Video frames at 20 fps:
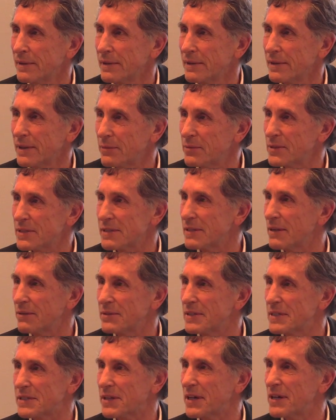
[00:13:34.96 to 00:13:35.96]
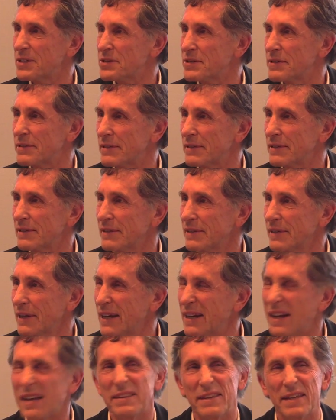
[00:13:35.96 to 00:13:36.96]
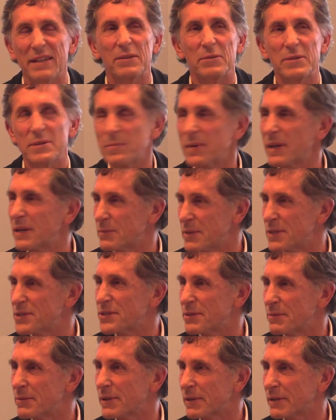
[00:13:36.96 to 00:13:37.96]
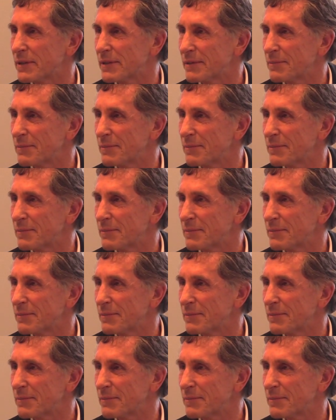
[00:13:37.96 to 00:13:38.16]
There was no discussion. And I think it was better when she worked.